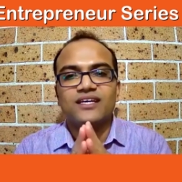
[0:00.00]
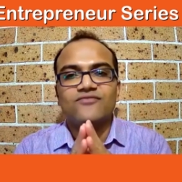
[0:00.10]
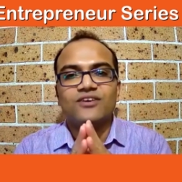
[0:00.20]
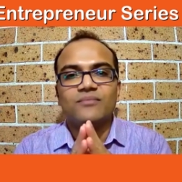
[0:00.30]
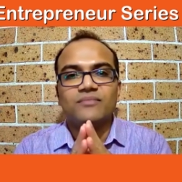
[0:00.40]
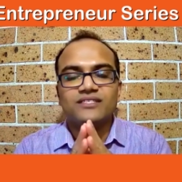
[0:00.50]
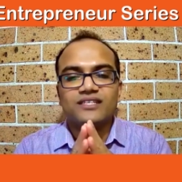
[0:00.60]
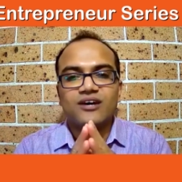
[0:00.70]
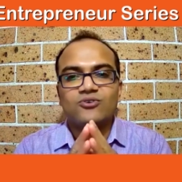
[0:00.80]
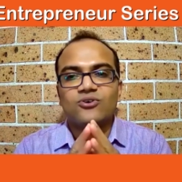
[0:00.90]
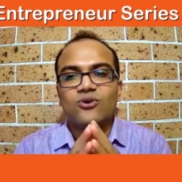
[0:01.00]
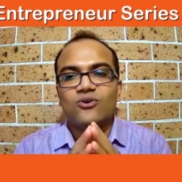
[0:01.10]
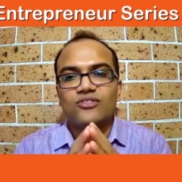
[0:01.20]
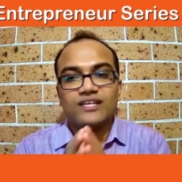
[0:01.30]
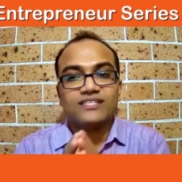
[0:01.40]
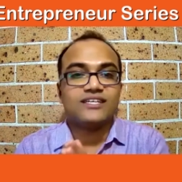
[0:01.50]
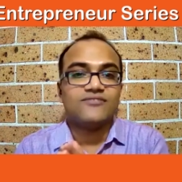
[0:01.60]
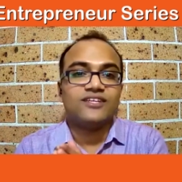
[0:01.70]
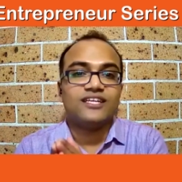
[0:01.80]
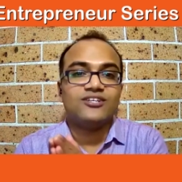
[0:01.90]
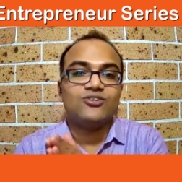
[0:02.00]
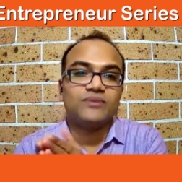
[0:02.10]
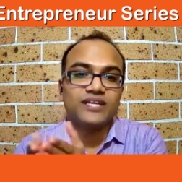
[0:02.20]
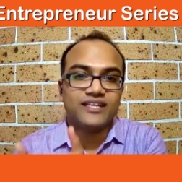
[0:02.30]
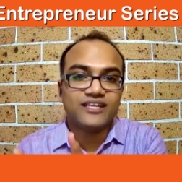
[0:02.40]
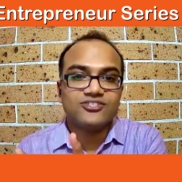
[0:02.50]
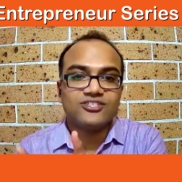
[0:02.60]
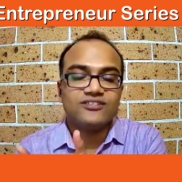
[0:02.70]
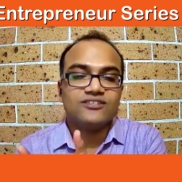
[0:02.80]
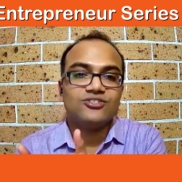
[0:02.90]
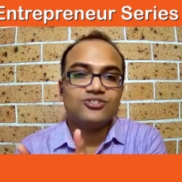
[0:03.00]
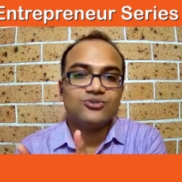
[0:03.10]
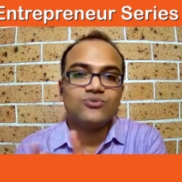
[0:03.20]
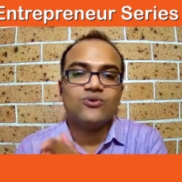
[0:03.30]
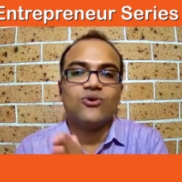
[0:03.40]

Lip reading: we miss out on things that we need to pay attention to,